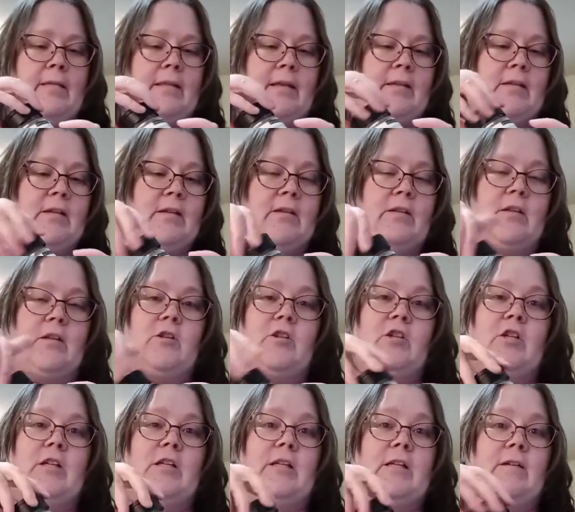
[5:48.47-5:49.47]
This is the
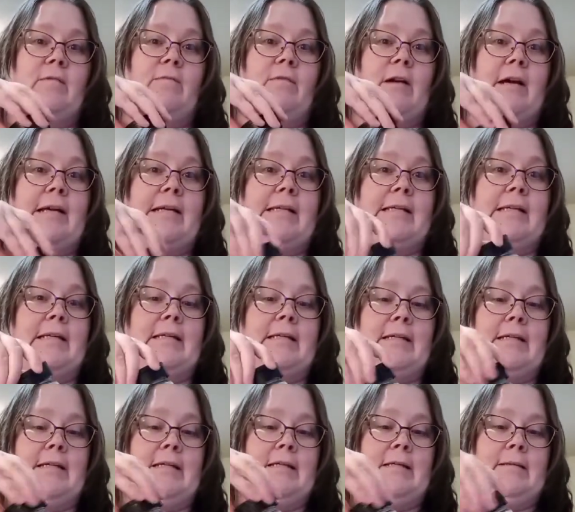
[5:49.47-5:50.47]
cheesy fry
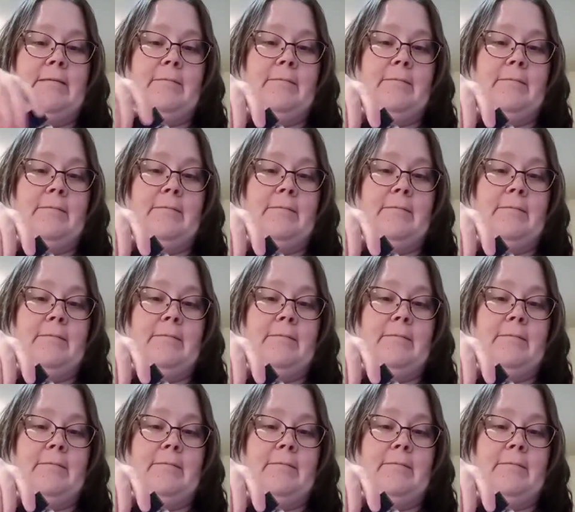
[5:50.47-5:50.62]
seasoning.